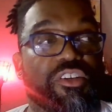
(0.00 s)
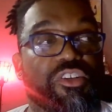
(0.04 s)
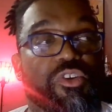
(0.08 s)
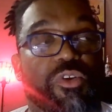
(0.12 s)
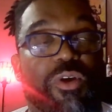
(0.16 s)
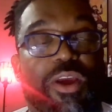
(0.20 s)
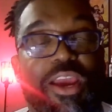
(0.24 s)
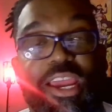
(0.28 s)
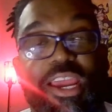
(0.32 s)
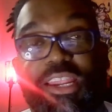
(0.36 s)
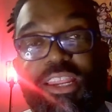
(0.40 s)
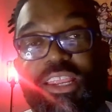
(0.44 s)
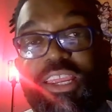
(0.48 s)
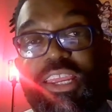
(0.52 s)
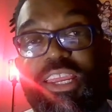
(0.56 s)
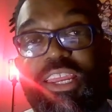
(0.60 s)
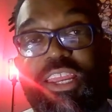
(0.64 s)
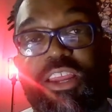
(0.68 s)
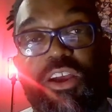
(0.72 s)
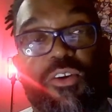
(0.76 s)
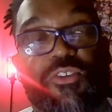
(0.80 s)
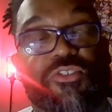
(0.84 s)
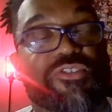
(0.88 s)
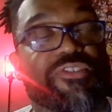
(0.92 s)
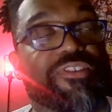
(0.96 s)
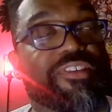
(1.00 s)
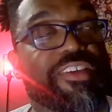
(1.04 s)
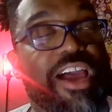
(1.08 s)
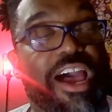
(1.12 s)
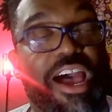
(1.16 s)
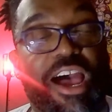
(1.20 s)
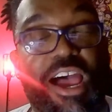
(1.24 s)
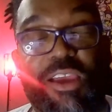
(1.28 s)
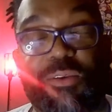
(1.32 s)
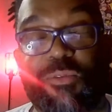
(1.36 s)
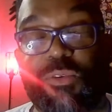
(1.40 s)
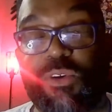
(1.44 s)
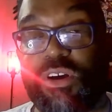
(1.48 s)
great Io
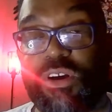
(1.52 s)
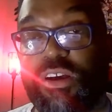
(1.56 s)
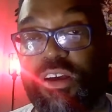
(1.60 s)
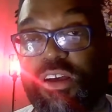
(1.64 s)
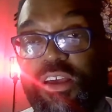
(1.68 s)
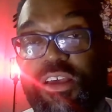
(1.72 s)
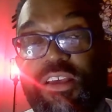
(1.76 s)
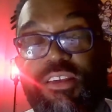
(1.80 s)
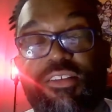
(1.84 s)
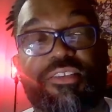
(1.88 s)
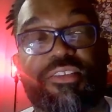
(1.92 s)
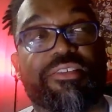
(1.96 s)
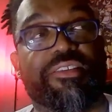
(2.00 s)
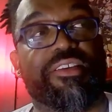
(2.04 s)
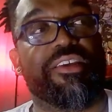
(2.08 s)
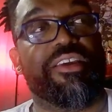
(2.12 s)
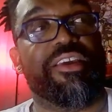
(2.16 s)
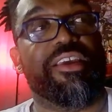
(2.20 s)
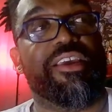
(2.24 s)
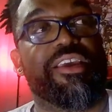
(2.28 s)
Sky was,